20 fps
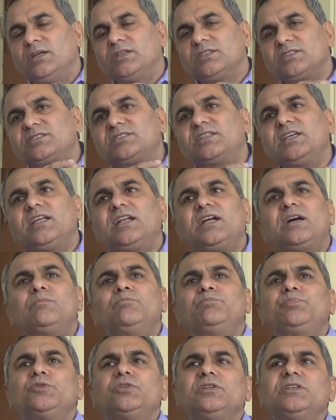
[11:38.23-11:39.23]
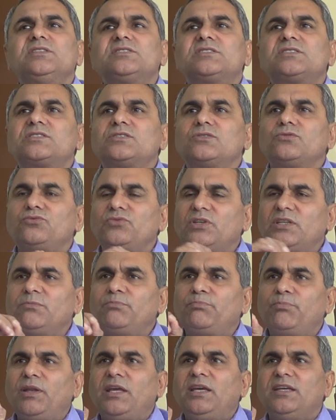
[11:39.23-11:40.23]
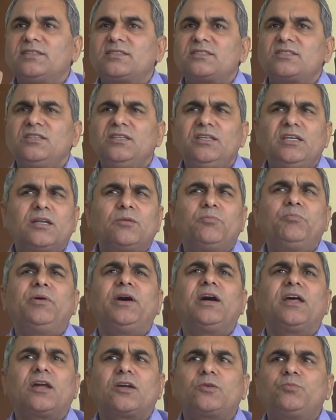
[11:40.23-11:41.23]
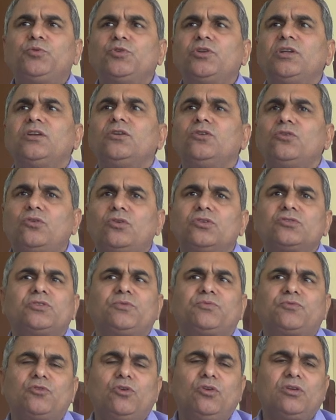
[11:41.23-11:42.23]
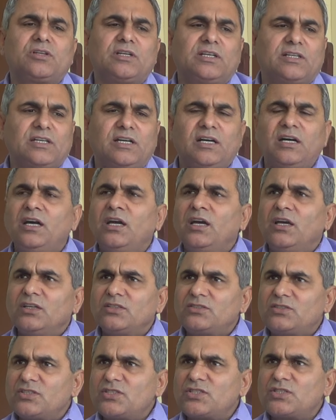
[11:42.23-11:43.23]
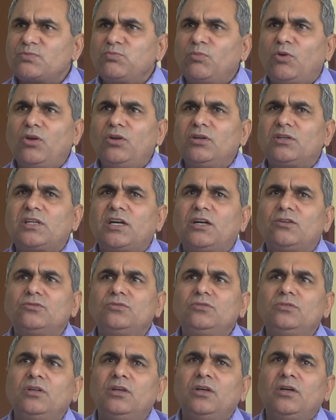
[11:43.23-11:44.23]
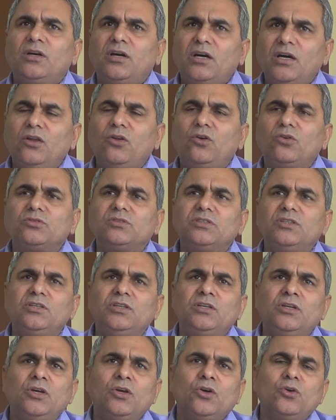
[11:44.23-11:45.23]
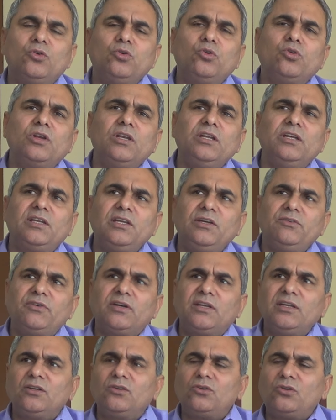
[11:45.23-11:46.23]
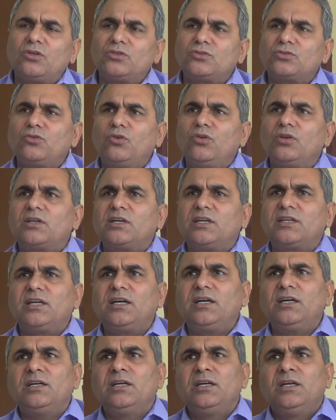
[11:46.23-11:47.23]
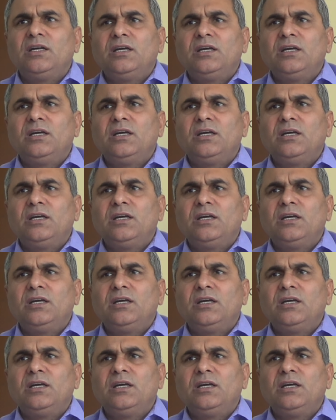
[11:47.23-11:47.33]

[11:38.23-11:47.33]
Serampur is one place near Barakpur in north of Kolkata. It's a small town along the Hooghly River in North Kolkata.